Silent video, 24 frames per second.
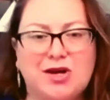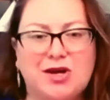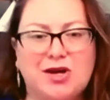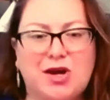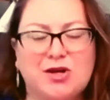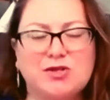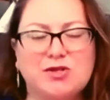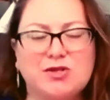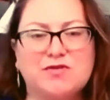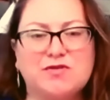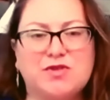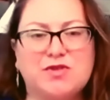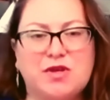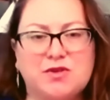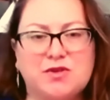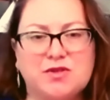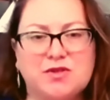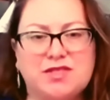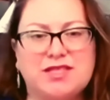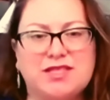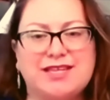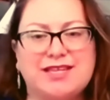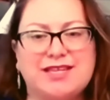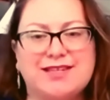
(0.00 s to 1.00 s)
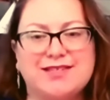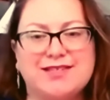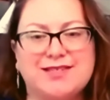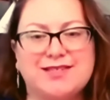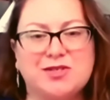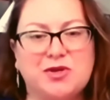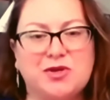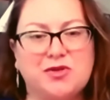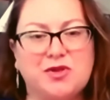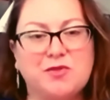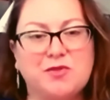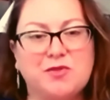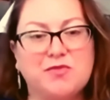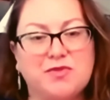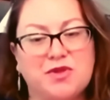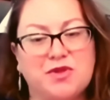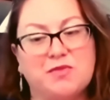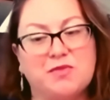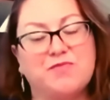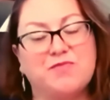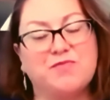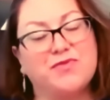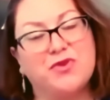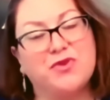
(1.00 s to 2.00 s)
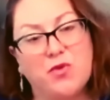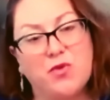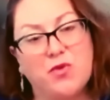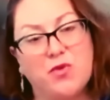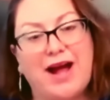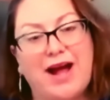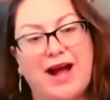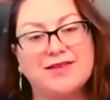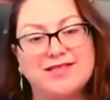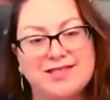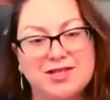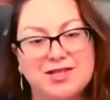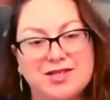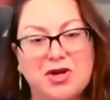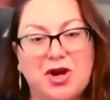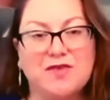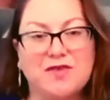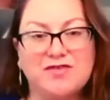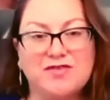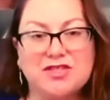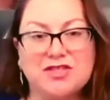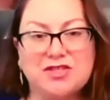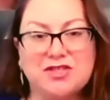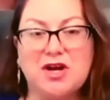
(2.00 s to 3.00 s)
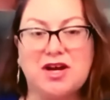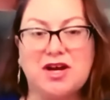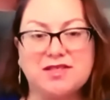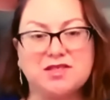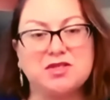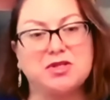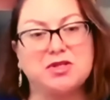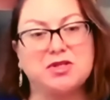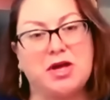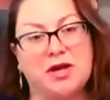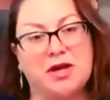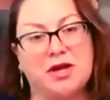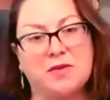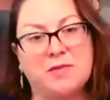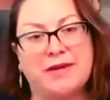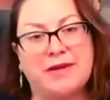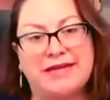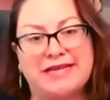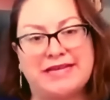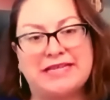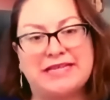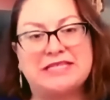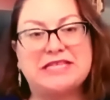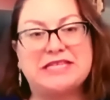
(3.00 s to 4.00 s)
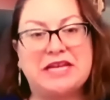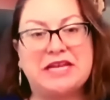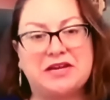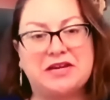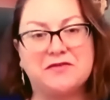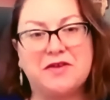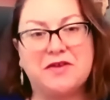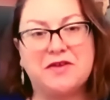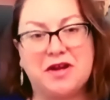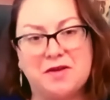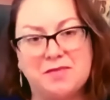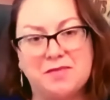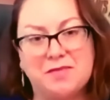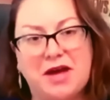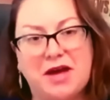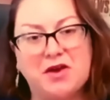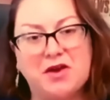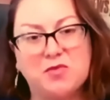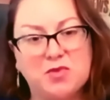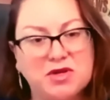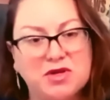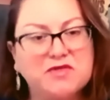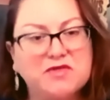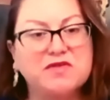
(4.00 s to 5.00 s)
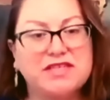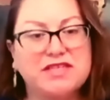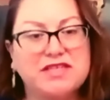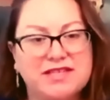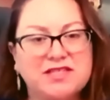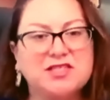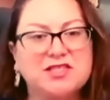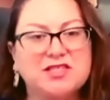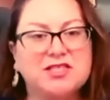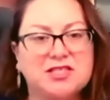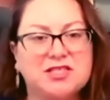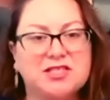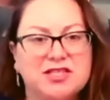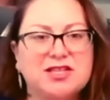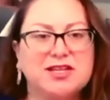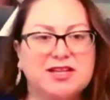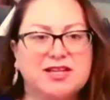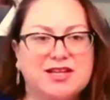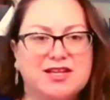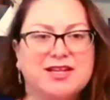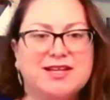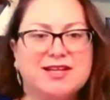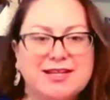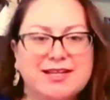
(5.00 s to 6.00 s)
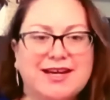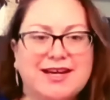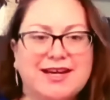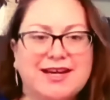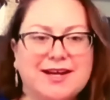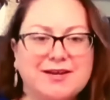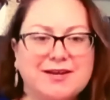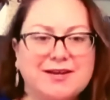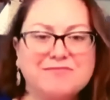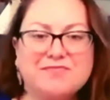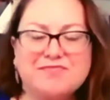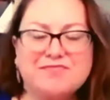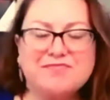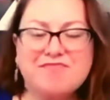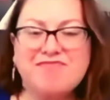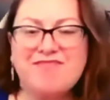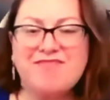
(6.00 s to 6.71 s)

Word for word: all mm-hmm. of those things. You know, the the the routes that often cost a lot of money and take a fair amount of privilege. Yeah. Mm-hmm.